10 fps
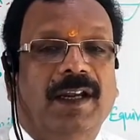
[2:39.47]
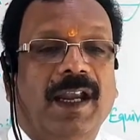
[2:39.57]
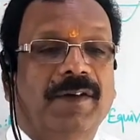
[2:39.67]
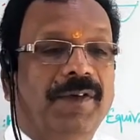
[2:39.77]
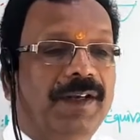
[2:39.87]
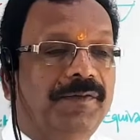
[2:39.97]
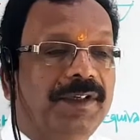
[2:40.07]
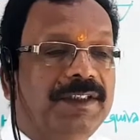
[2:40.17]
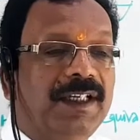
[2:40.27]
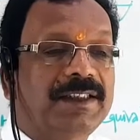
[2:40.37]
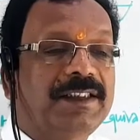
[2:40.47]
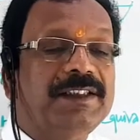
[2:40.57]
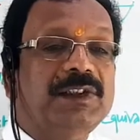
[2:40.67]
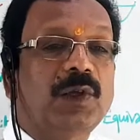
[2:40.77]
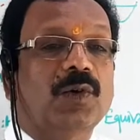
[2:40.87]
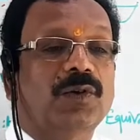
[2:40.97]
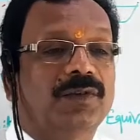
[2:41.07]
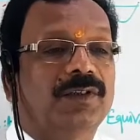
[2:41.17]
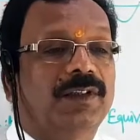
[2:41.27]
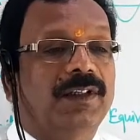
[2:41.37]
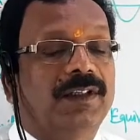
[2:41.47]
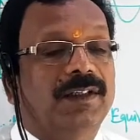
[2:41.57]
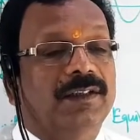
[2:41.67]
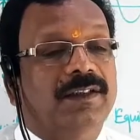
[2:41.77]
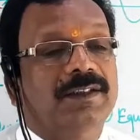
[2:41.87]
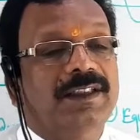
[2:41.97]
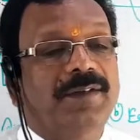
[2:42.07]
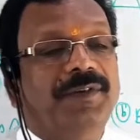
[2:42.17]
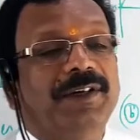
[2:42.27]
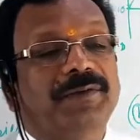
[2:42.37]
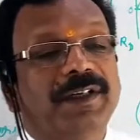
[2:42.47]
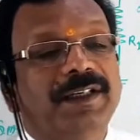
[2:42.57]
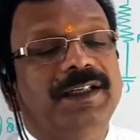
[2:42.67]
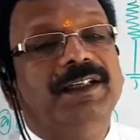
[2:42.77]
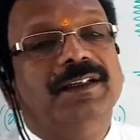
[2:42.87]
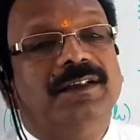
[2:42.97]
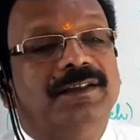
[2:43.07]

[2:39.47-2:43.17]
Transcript: and when VGS is low, the JFET will in